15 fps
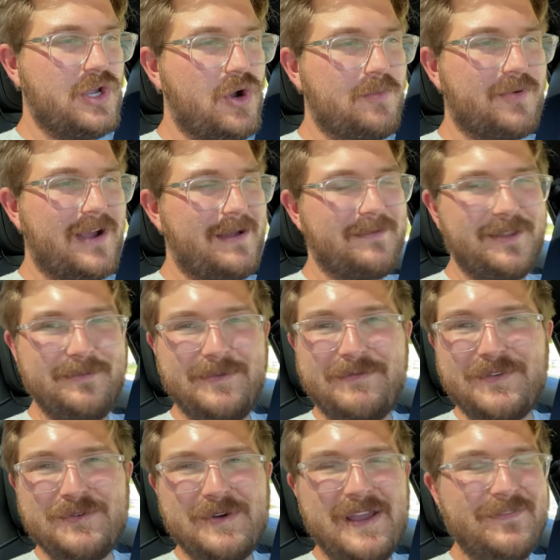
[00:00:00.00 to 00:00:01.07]
problem. If
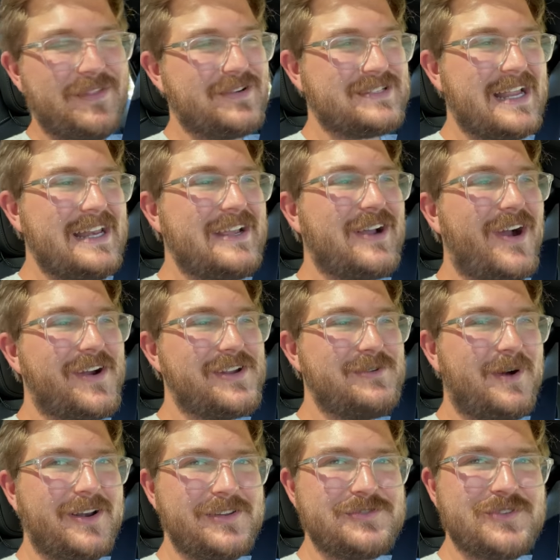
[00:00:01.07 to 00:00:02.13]
you if there's any car you want to